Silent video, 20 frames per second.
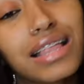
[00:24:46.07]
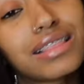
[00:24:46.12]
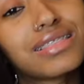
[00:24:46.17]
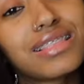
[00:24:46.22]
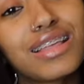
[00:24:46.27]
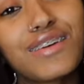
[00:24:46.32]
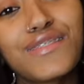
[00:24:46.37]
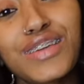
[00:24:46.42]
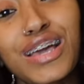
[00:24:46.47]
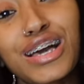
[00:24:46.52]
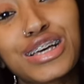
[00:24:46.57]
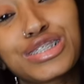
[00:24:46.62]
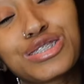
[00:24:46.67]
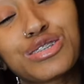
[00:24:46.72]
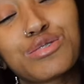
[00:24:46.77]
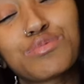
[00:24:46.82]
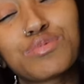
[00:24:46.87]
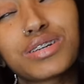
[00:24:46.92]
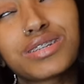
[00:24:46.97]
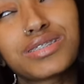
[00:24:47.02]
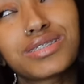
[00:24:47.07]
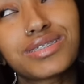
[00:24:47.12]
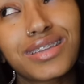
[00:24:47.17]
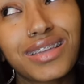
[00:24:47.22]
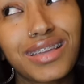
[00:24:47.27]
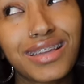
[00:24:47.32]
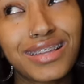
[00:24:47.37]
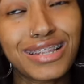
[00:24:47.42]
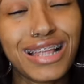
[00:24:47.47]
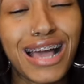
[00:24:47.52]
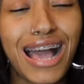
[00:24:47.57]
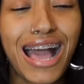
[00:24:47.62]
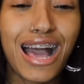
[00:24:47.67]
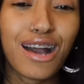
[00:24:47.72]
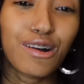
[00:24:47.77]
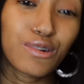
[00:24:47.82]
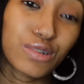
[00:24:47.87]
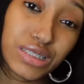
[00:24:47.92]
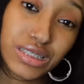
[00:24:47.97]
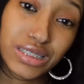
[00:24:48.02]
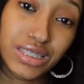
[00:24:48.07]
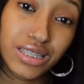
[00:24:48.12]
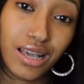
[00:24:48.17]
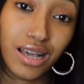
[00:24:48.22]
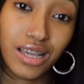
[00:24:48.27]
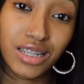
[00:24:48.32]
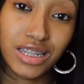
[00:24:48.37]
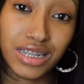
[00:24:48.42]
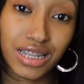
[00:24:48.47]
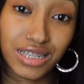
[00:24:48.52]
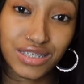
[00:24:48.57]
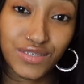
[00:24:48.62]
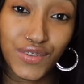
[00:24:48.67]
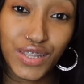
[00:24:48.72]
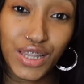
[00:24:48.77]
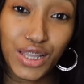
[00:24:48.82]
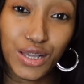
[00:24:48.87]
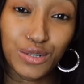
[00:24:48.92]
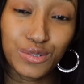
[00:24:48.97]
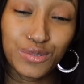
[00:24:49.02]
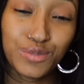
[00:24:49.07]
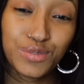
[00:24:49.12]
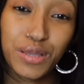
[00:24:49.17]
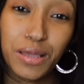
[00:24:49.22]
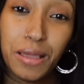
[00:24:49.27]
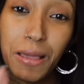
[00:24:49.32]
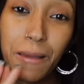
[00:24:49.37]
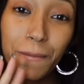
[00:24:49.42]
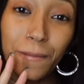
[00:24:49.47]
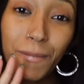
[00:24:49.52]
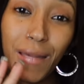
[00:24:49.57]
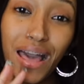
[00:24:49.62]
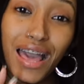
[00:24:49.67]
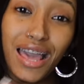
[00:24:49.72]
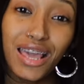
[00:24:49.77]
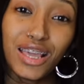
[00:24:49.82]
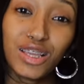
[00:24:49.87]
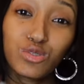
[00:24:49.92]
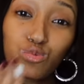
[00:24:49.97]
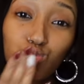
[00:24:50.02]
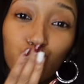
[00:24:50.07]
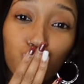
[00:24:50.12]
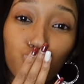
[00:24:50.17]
love y'all so much and I will see y'all in the next video. Bye.